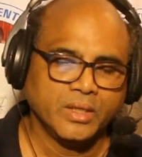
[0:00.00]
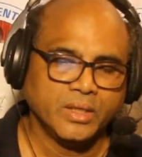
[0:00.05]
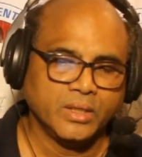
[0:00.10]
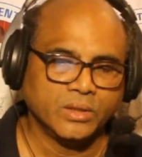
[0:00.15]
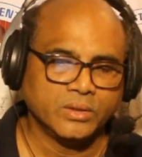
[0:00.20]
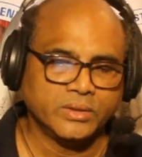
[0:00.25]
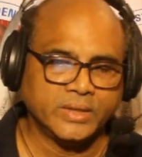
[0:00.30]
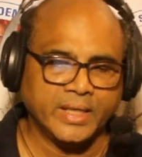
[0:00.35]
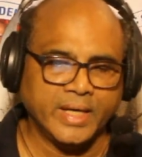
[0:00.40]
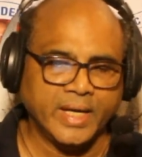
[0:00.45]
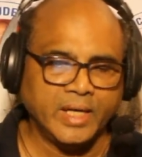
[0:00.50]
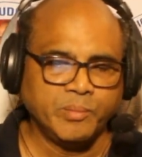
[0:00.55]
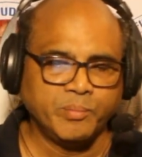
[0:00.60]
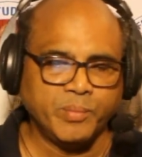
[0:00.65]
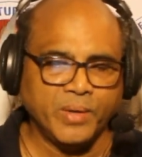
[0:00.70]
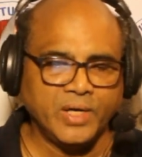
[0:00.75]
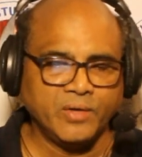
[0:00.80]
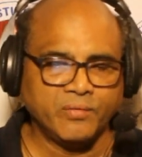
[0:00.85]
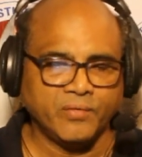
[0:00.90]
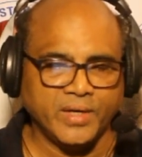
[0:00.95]
you know the
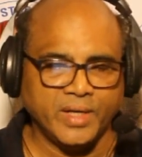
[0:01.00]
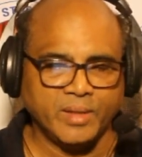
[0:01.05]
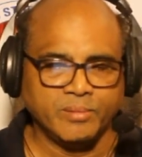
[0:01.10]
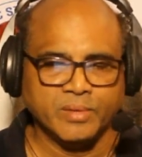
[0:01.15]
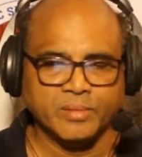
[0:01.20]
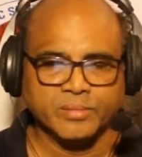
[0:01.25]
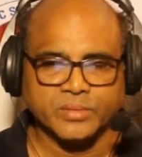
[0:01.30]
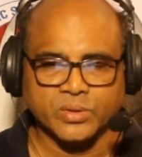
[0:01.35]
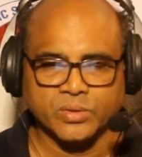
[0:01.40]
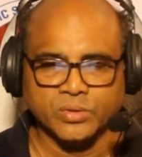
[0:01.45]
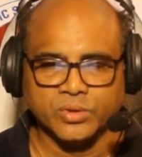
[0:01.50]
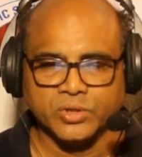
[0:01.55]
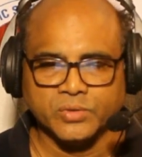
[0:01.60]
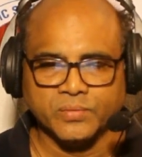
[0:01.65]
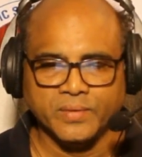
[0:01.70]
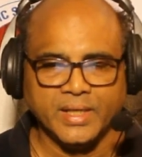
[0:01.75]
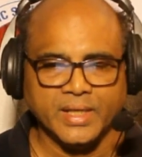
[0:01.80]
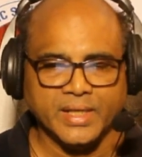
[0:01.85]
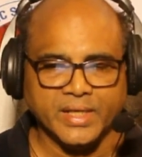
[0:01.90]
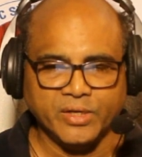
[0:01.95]
9.5 mm
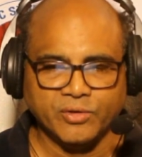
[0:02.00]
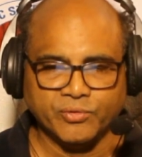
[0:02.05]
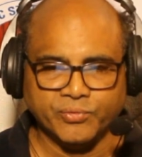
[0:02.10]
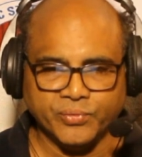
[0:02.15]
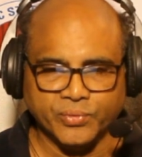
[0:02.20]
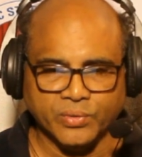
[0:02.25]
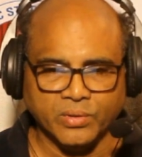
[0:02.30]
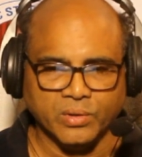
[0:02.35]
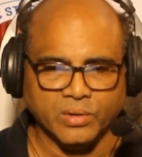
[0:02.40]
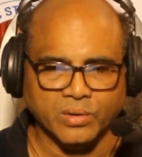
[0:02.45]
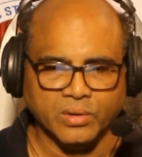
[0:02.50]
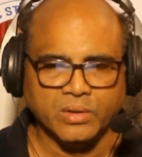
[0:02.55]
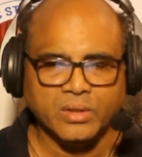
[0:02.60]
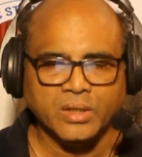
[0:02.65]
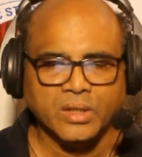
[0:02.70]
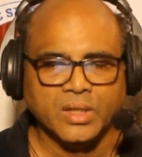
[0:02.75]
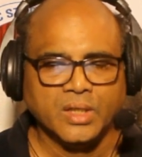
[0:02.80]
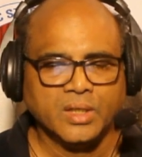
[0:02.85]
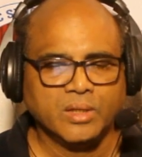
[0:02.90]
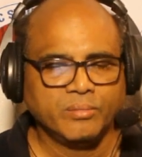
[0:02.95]
screws we will give
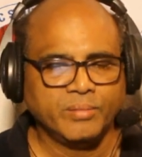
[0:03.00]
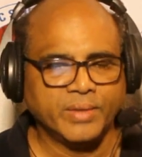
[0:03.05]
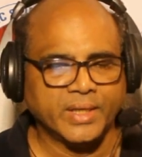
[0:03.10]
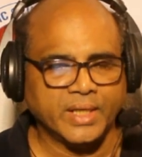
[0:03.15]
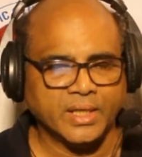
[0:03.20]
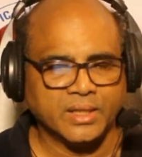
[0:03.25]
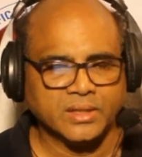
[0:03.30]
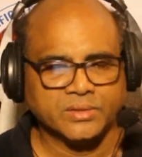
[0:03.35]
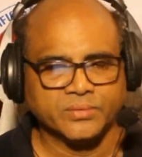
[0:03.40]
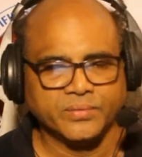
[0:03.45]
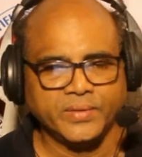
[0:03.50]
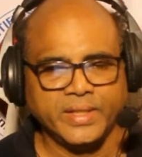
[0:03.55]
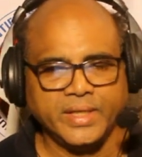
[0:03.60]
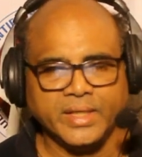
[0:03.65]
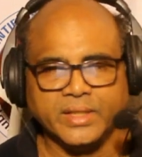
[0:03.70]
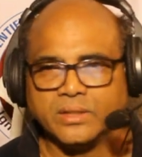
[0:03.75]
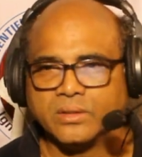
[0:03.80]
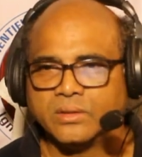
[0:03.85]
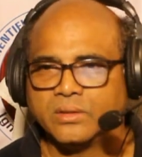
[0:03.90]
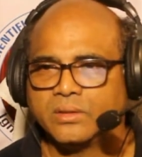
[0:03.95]
4 because we
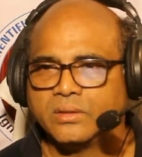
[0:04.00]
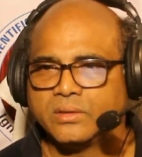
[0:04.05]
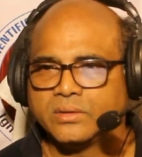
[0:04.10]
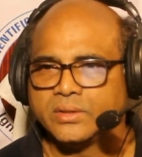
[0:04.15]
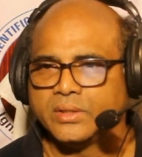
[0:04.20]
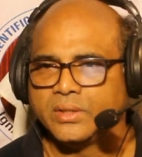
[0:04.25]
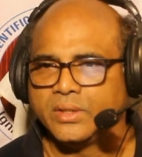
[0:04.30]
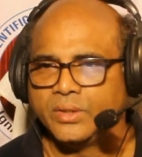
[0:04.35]
need to